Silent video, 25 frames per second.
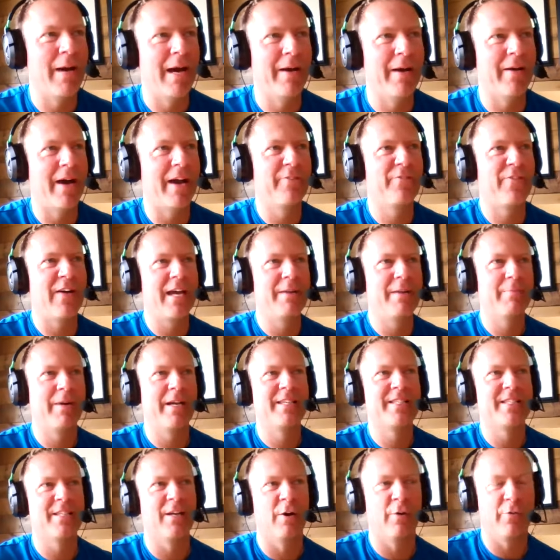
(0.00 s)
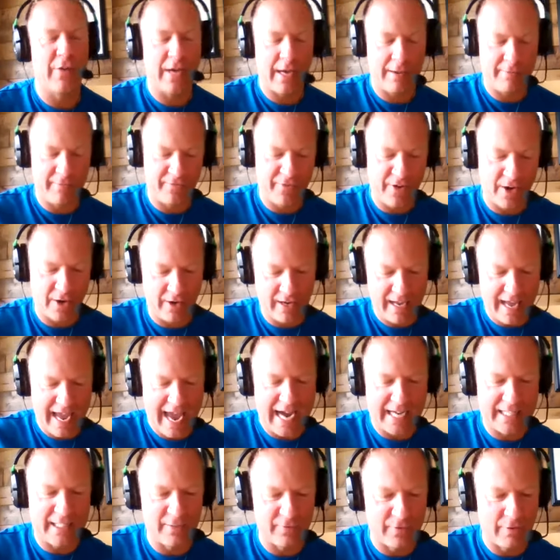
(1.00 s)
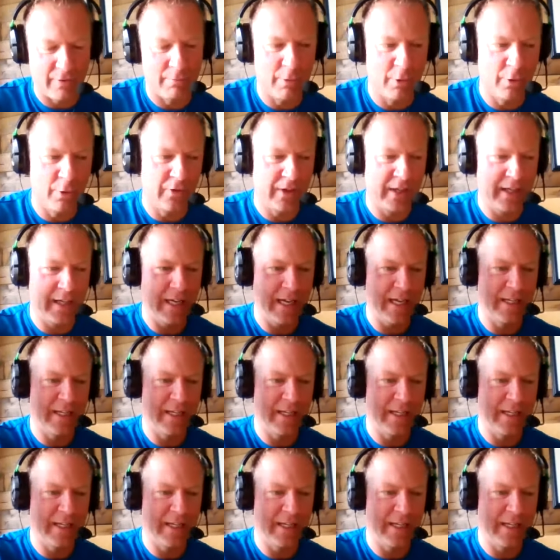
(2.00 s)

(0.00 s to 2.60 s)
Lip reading: I find myself, I'm very active and moving.